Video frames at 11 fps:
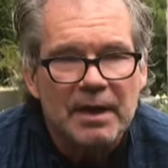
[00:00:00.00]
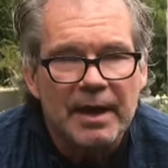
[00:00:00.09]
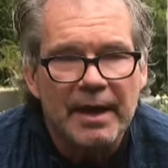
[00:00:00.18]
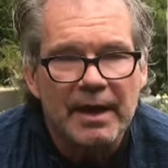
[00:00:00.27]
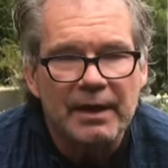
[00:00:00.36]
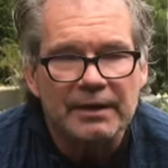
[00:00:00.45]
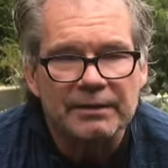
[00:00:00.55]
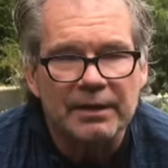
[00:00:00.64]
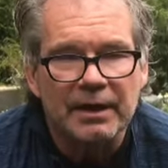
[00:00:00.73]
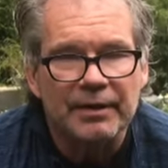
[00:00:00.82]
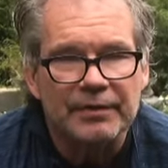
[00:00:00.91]
and
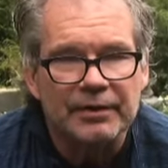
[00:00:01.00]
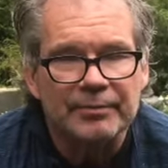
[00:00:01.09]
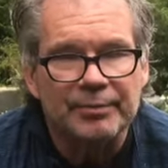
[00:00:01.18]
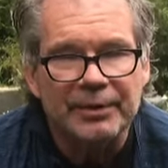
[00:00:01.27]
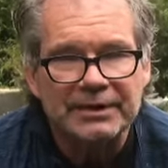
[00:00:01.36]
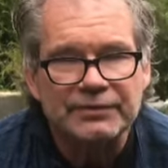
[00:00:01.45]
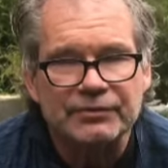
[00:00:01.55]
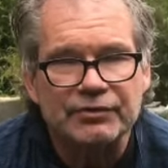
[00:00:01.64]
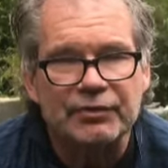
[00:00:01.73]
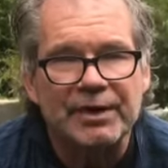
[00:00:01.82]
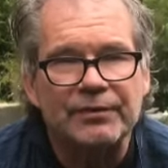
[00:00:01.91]
the compressive
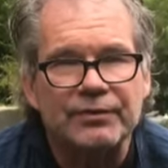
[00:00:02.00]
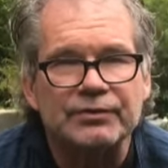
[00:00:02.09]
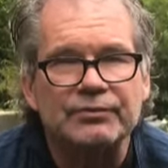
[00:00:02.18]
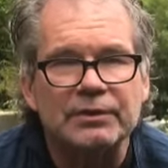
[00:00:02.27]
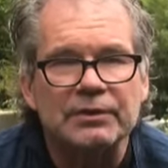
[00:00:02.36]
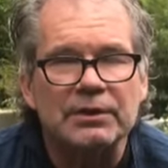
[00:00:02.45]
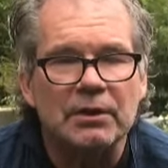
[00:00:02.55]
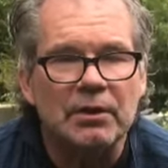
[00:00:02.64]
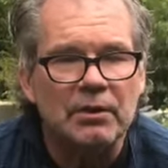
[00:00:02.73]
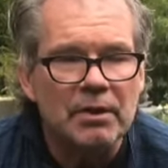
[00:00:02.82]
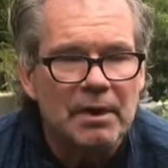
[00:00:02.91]
strength is really
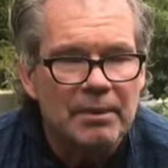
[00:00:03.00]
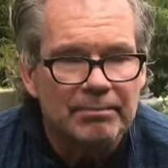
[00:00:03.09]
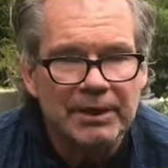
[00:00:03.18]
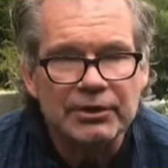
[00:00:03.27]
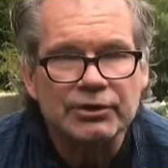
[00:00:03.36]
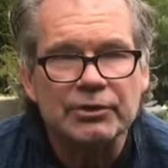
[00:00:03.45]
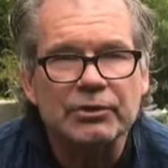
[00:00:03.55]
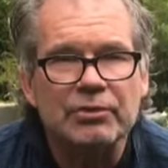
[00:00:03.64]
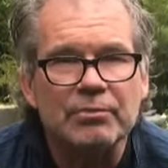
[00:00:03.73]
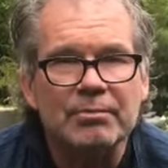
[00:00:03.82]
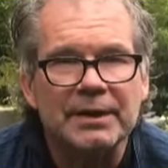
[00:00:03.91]
low. Make sure
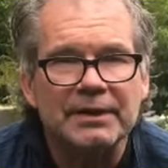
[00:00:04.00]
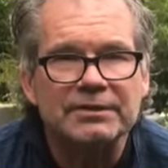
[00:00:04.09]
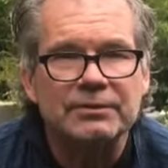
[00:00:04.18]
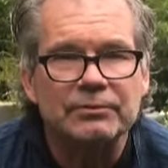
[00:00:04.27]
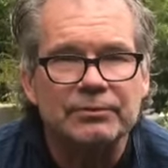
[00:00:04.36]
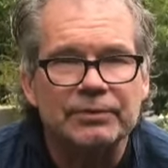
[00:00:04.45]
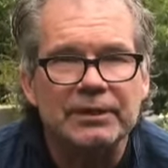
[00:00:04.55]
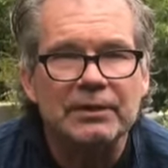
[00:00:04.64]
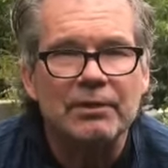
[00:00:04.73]
you mix really